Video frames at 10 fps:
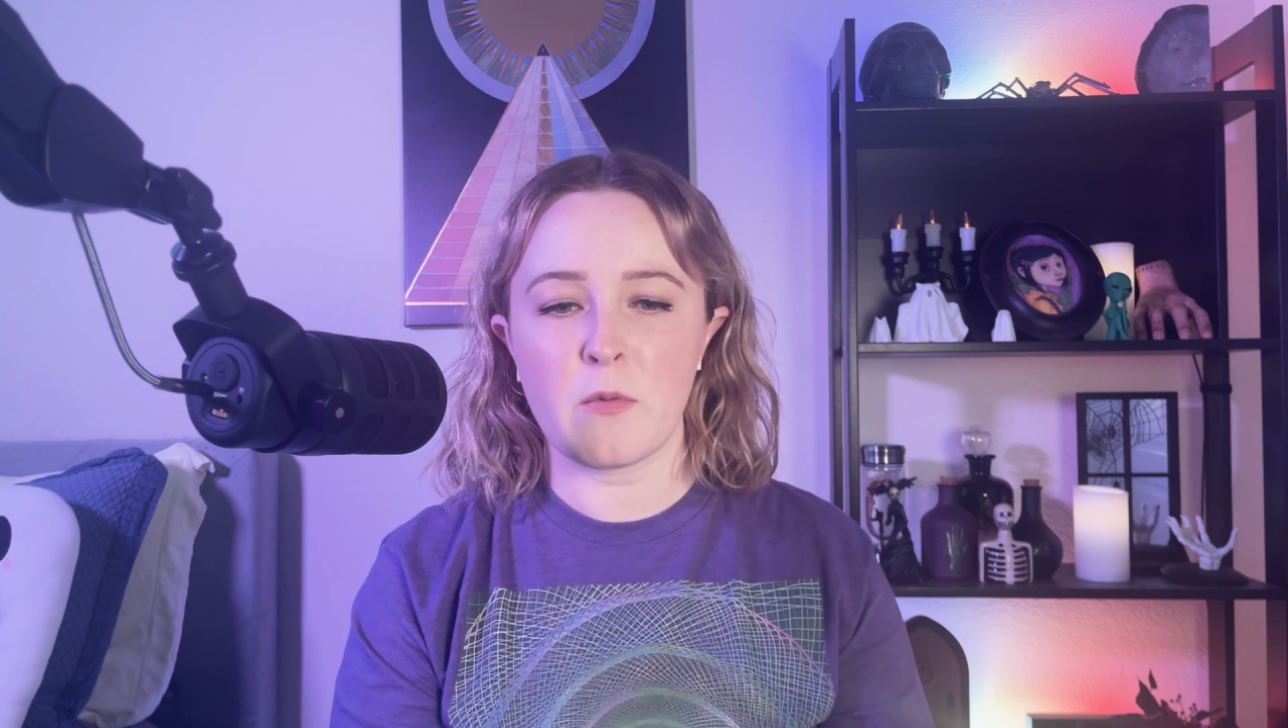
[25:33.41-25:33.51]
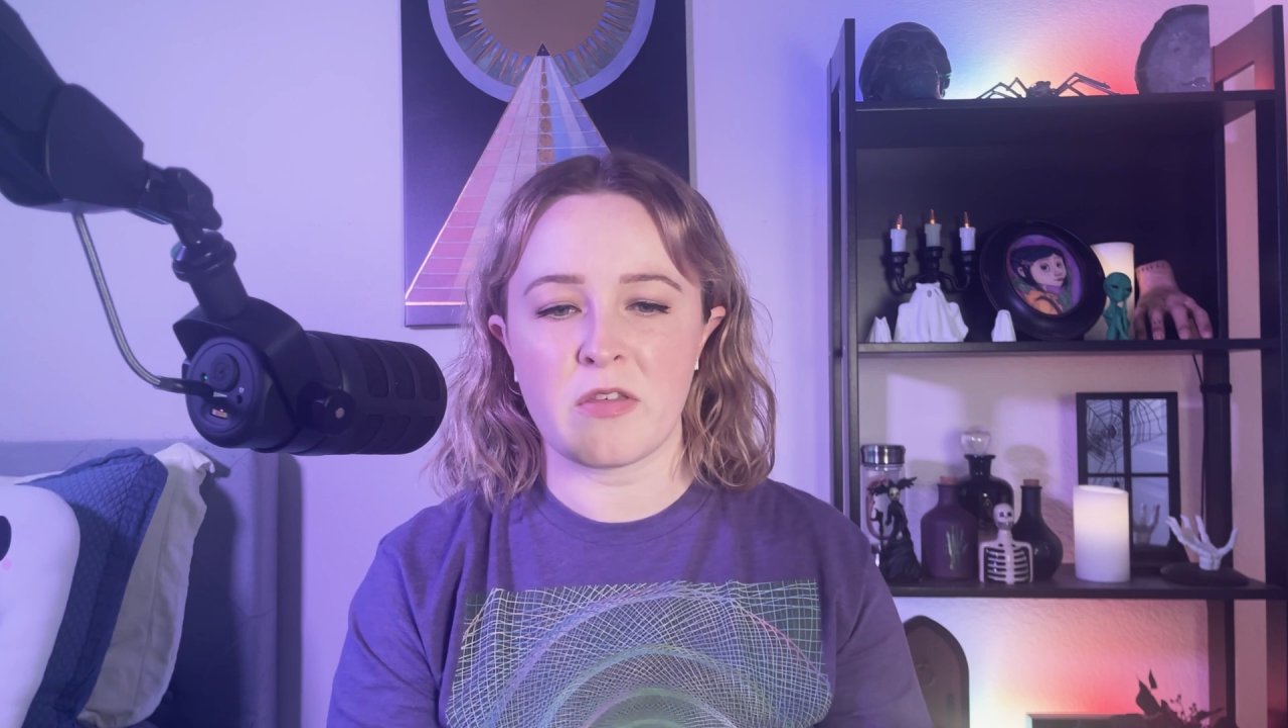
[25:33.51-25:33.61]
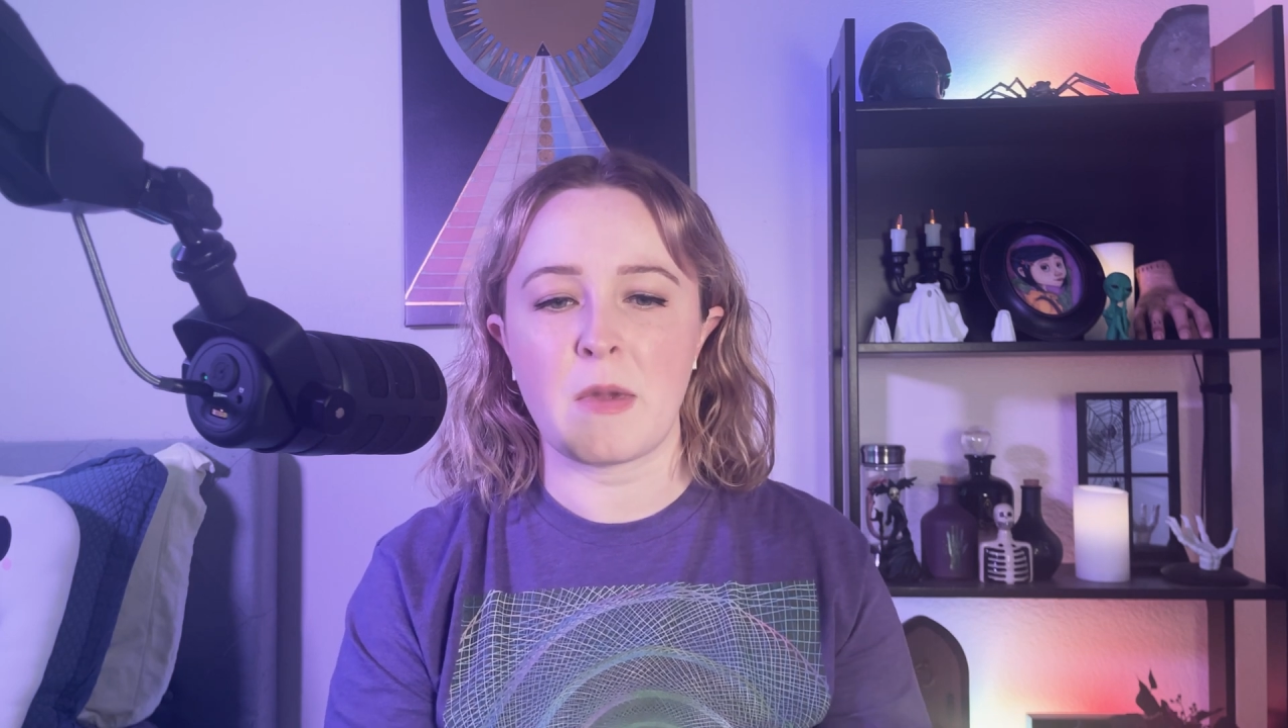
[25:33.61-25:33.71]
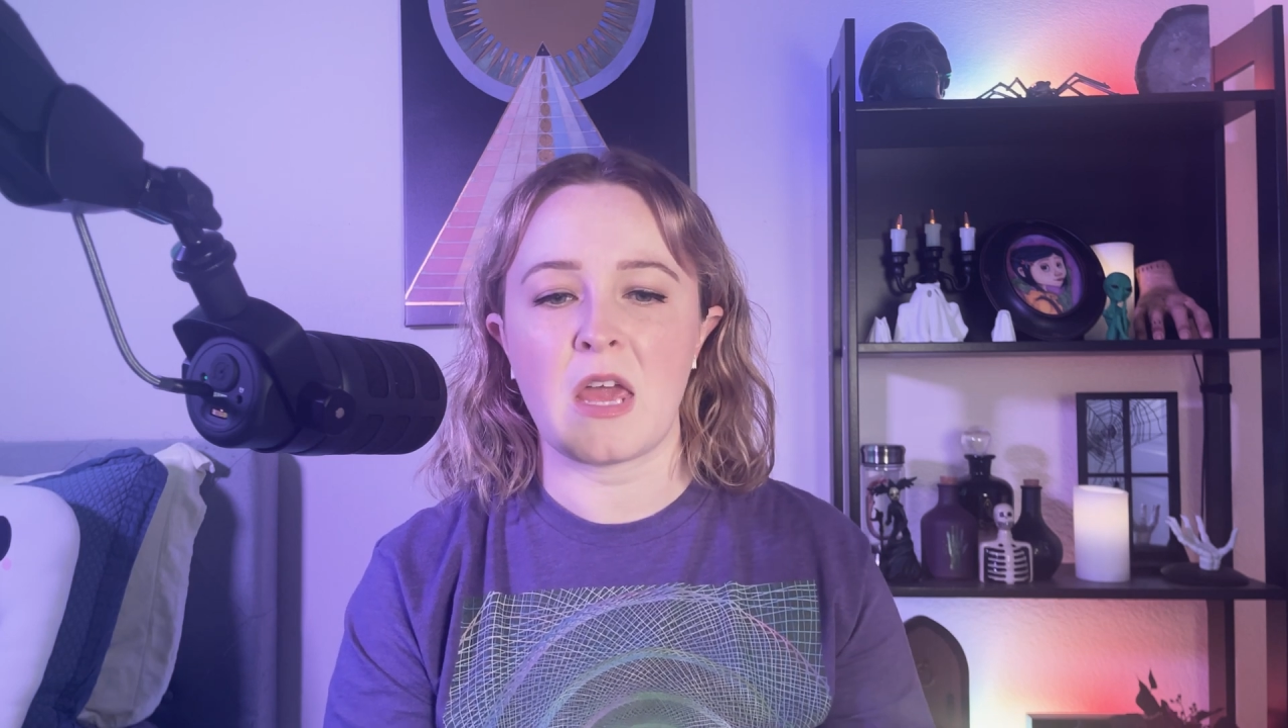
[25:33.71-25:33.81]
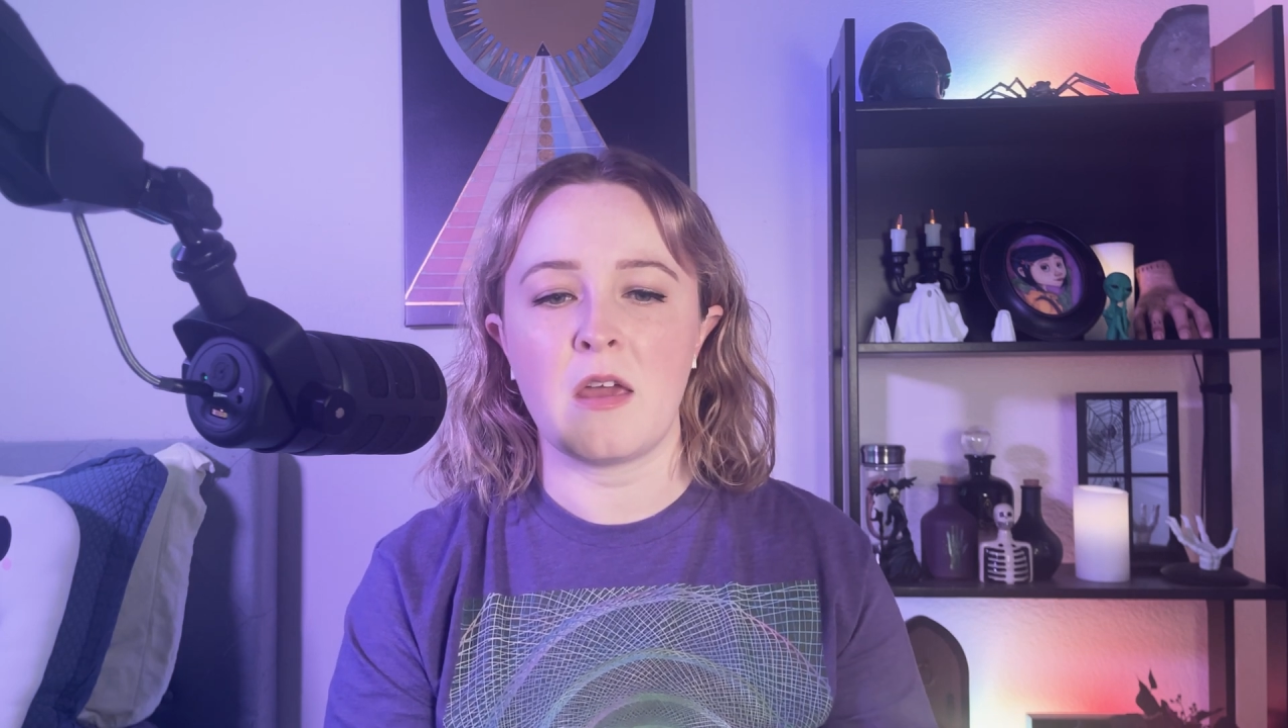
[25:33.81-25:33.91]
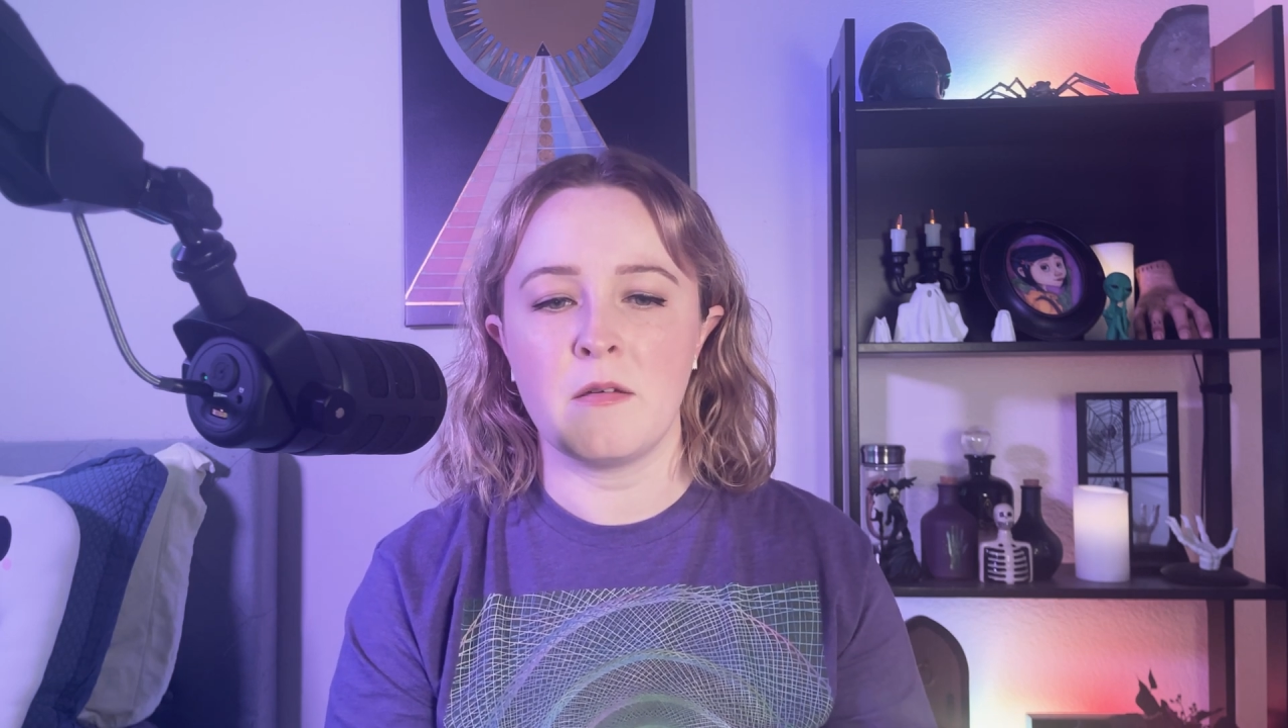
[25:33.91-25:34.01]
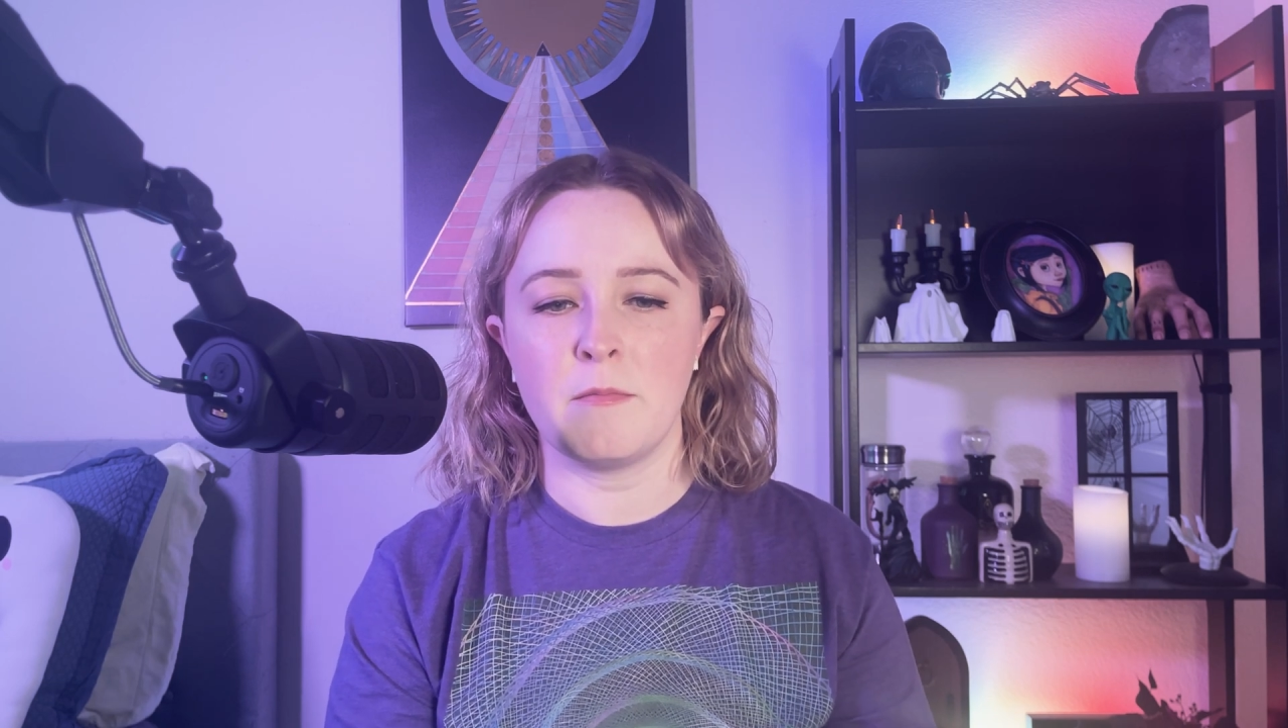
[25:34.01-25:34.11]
with me